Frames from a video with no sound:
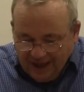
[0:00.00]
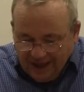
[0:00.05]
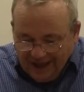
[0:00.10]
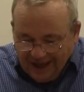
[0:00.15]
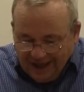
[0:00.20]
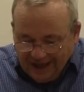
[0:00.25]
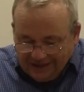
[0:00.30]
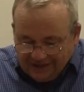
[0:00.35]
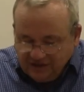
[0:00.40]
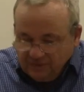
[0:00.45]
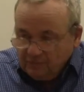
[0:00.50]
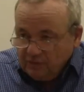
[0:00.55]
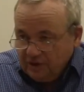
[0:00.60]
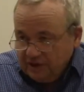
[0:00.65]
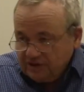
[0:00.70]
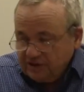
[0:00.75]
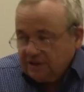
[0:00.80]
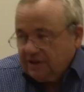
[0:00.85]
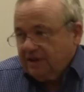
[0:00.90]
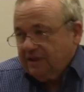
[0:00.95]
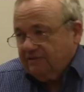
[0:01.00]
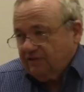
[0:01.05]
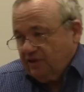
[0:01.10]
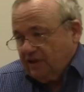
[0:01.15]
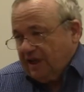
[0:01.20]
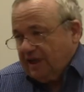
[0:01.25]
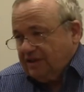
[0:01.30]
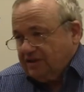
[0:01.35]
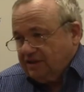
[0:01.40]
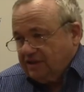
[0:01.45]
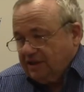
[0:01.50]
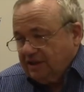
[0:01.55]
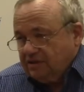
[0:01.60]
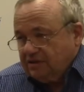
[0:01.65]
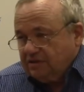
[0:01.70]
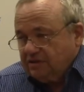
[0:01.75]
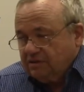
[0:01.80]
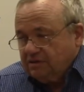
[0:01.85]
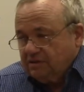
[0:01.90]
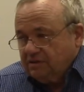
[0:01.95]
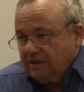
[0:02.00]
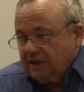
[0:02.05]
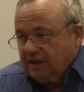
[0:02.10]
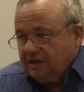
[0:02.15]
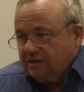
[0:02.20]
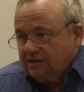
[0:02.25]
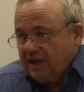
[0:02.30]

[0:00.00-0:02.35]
as the president of the United States. Now,